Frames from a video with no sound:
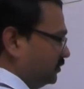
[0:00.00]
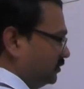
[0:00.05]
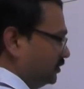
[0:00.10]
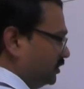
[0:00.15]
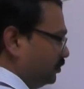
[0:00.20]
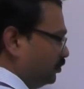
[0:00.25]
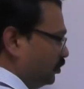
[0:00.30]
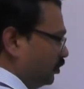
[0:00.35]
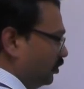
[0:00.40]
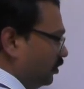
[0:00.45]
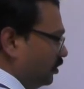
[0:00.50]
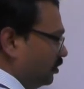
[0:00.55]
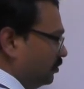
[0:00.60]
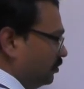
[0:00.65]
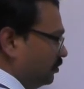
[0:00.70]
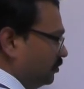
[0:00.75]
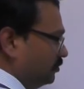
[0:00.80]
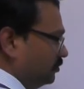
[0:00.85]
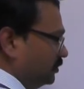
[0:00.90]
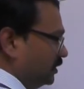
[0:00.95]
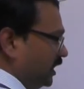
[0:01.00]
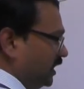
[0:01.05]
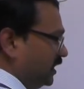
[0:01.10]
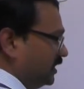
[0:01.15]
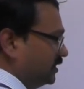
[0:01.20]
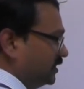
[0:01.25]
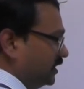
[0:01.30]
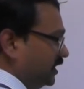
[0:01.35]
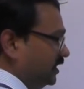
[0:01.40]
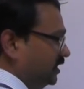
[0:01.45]
the pole,
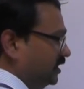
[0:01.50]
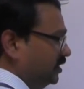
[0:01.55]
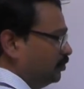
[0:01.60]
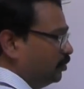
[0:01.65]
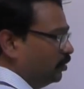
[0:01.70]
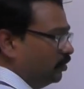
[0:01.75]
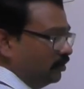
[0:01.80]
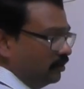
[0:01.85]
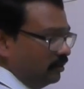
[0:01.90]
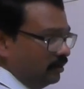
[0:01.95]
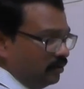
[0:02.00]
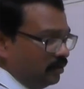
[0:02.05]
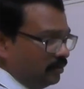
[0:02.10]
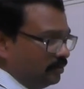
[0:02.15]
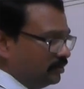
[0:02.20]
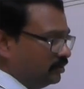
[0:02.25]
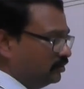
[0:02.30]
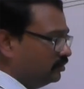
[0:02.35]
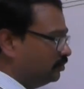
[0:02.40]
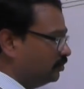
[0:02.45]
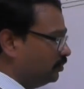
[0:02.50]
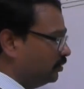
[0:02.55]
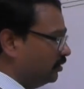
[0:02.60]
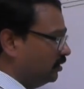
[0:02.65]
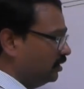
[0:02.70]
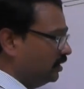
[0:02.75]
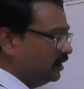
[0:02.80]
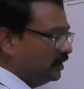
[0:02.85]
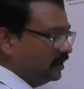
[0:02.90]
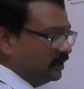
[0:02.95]
at any pole, open loop
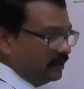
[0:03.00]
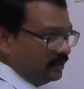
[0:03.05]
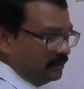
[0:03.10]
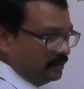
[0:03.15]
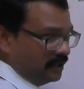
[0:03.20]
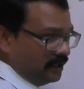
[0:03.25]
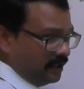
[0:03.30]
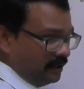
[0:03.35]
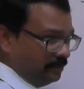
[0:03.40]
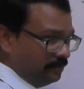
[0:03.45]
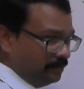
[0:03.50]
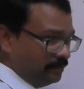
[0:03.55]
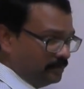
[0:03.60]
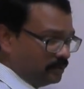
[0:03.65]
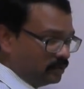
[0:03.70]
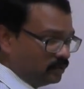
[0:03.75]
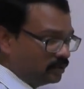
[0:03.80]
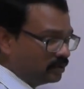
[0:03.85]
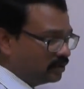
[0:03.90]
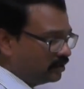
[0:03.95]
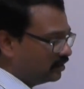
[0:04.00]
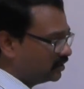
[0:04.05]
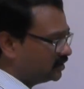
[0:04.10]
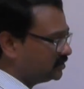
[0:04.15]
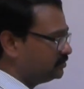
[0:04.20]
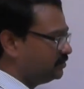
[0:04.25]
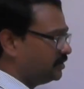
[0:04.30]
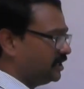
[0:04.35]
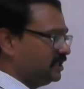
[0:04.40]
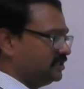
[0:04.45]
pole, a root
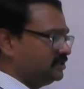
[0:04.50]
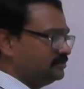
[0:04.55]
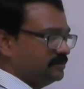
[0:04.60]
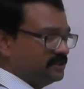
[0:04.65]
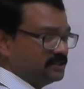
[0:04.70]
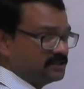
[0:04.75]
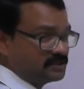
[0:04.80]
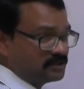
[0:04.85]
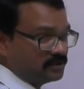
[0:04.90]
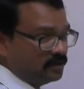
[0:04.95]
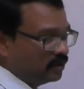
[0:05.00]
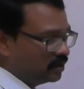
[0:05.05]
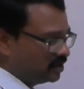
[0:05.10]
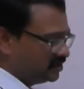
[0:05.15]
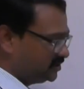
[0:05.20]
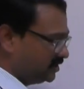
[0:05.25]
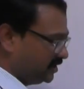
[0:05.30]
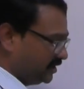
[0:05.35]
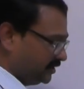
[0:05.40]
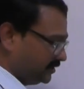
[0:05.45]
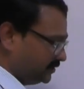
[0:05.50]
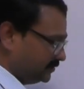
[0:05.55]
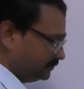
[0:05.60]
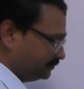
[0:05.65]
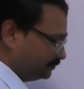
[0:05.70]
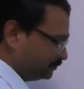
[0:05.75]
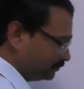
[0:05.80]
locus branch must originate,